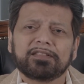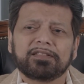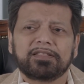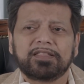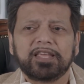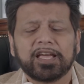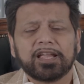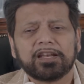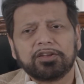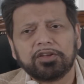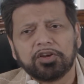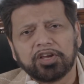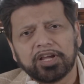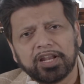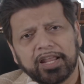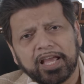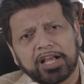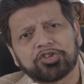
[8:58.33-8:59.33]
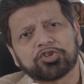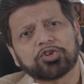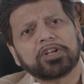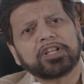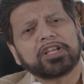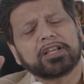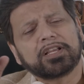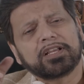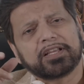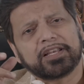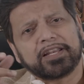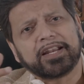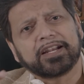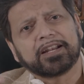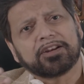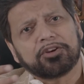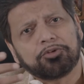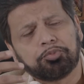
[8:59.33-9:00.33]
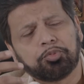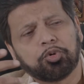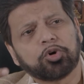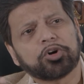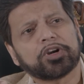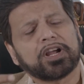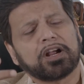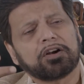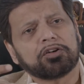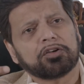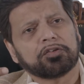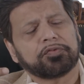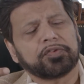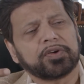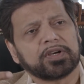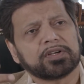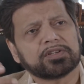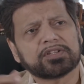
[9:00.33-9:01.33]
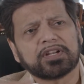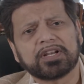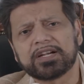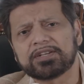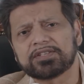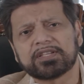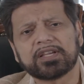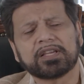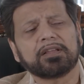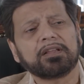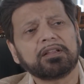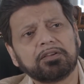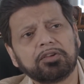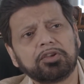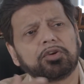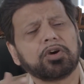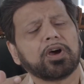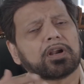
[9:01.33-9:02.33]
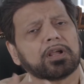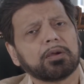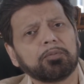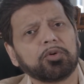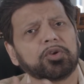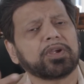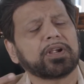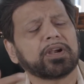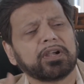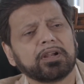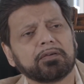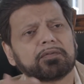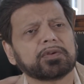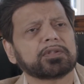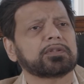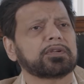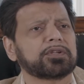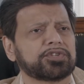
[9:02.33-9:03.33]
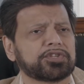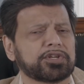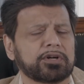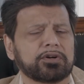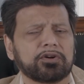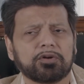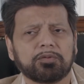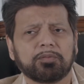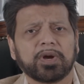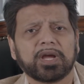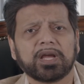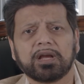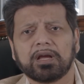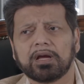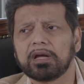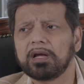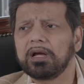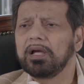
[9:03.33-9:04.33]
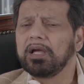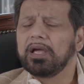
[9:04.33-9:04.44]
Then you can actually create a report out of it. So let's say you are communicating with Richard or Micah